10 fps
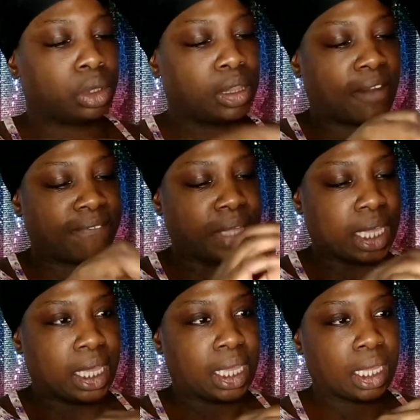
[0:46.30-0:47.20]
That
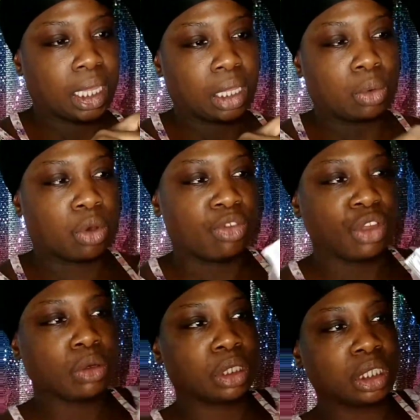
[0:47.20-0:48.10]
bag. We're
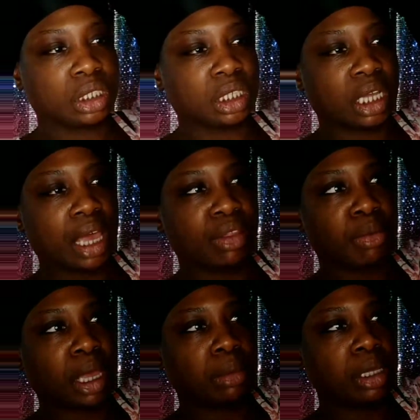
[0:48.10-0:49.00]
healing this together,
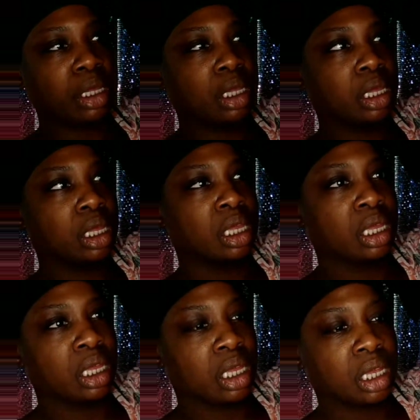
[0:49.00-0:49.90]
baby.
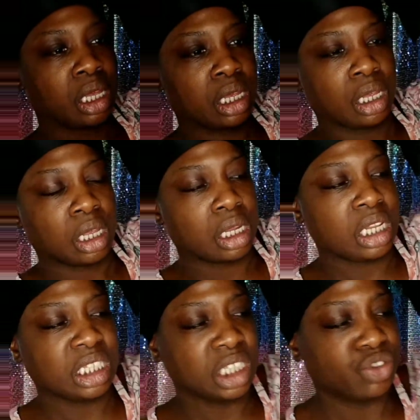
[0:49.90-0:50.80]

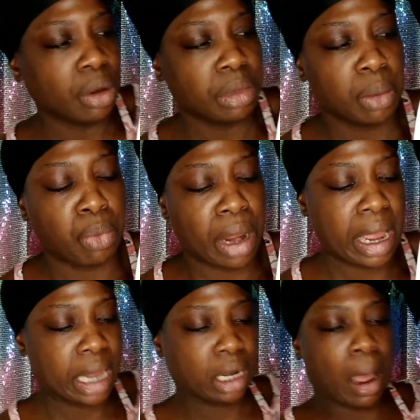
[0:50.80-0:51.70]
This is from the
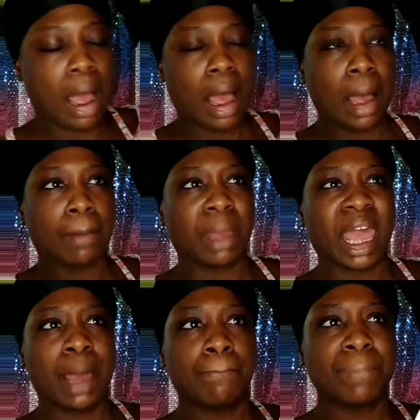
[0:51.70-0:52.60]
brand
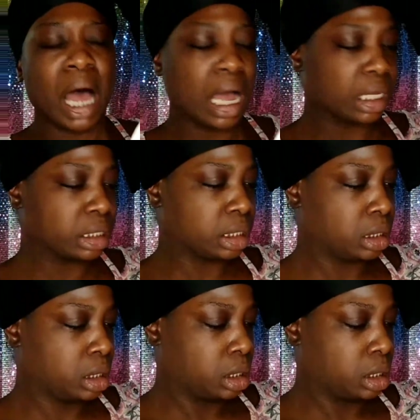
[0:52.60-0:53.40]
M-Box.